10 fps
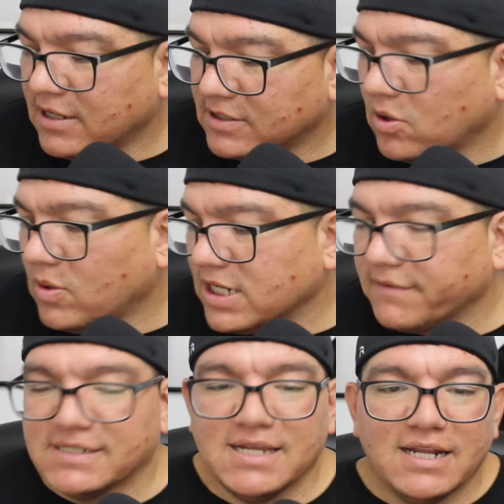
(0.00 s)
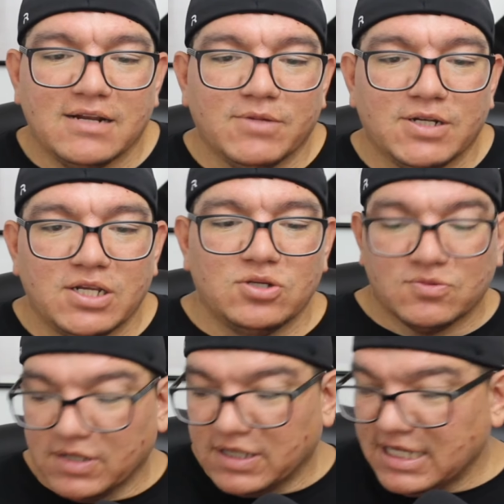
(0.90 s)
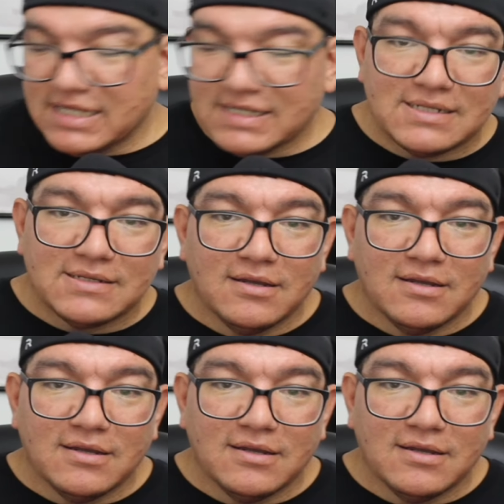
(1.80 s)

So what I decided I'm going to do is with this